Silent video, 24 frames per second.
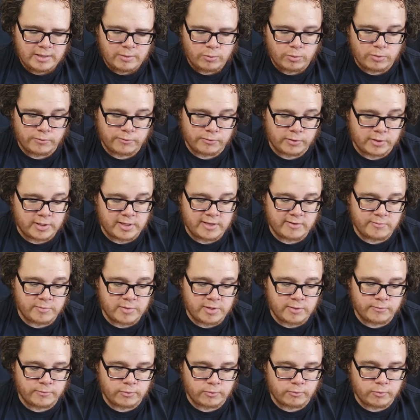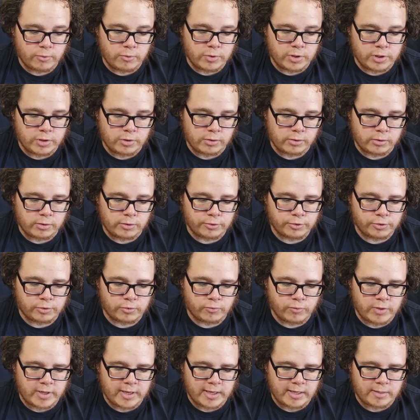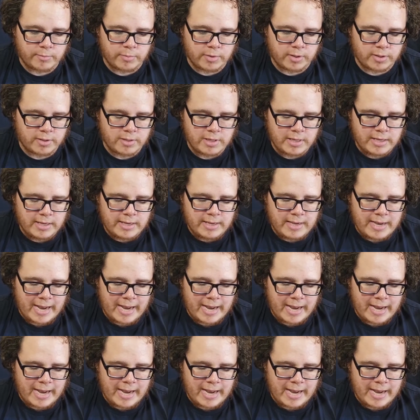Well, forgive me for ruining your little charade, but